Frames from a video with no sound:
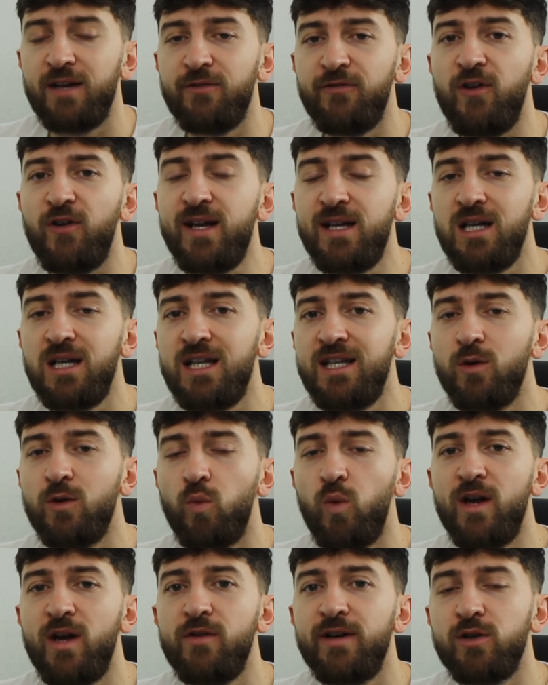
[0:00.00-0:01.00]
And finally,
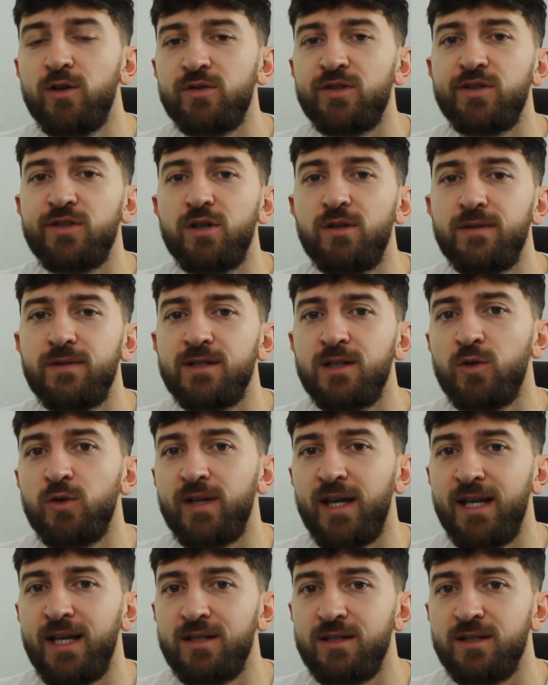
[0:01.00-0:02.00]
where are your servers
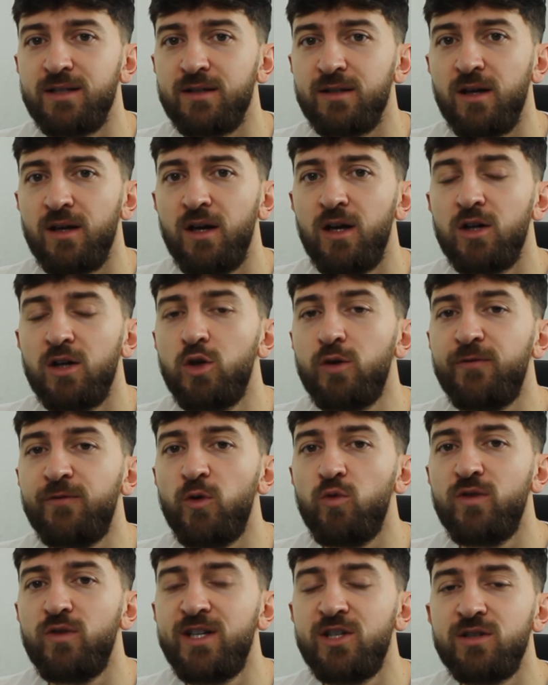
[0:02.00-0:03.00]
located? Look
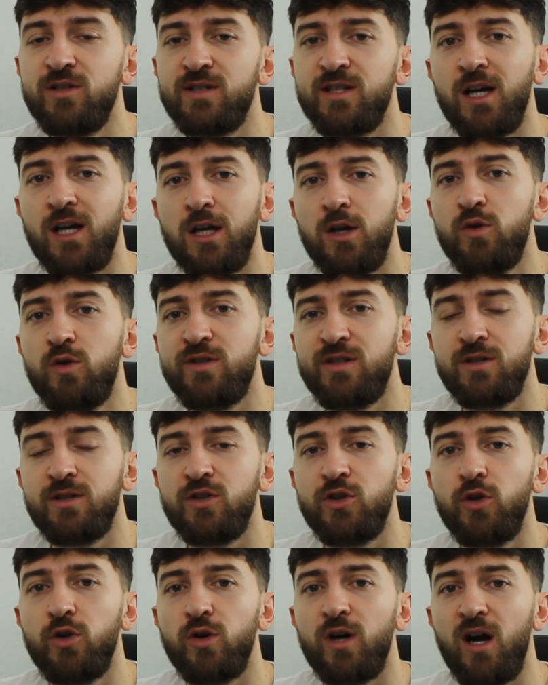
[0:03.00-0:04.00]
for regions closer
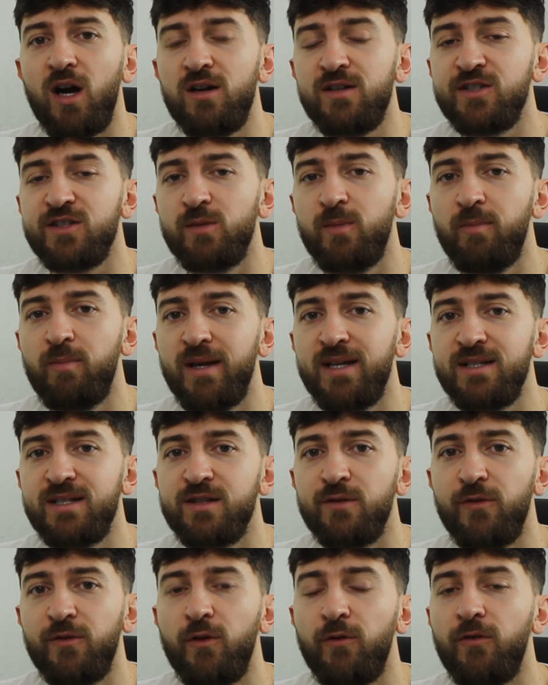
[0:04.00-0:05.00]
to your customer
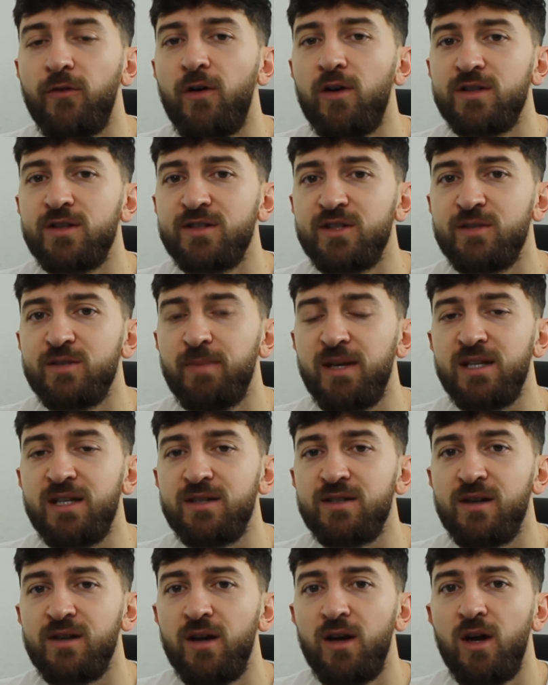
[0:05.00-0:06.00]
base for faster
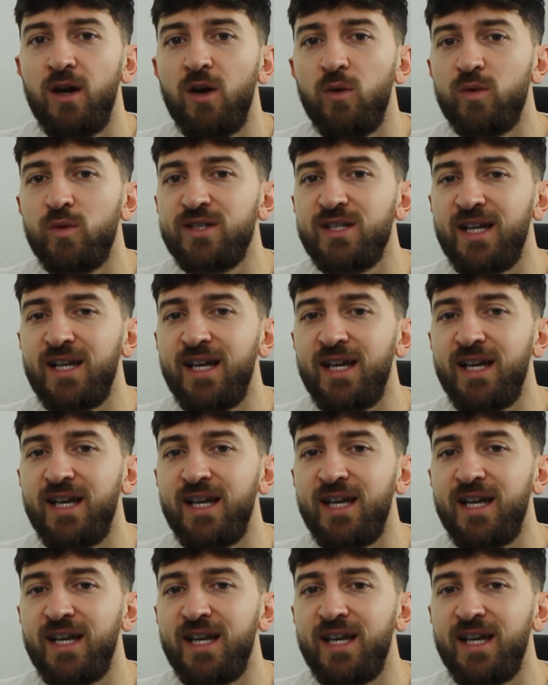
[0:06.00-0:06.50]
speeds. Once